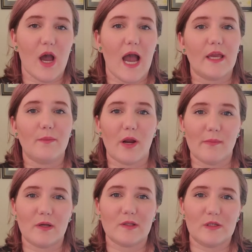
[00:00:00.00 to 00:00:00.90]
I
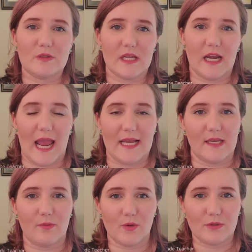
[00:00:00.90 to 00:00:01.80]
primarily used it as
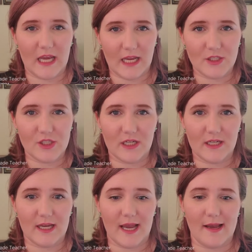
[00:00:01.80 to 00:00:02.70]
a
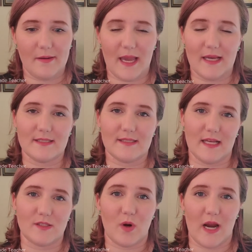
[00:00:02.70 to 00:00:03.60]
rotation as
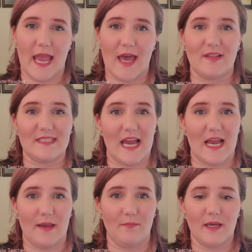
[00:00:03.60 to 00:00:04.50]
that's where I had the
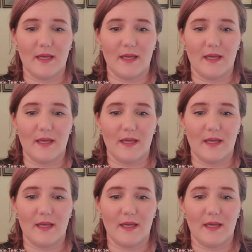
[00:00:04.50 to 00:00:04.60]
time.